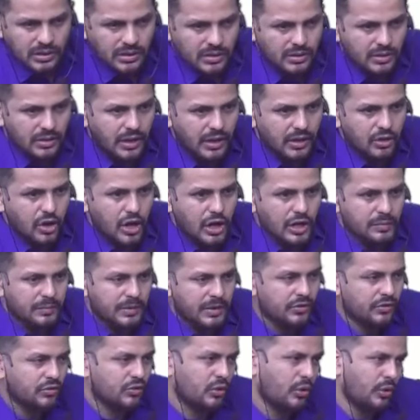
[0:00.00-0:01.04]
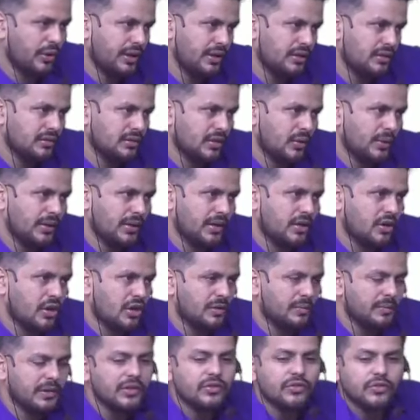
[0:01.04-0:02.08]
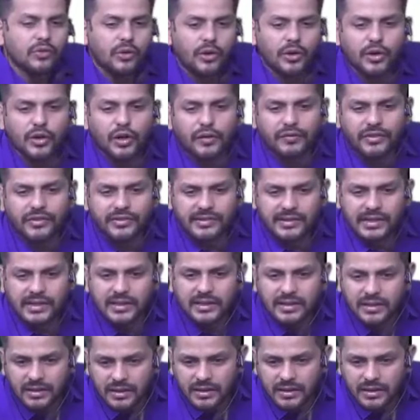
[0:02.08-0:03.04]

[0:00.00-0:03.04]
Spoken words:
economy is growing. Now when economy is growing, obviously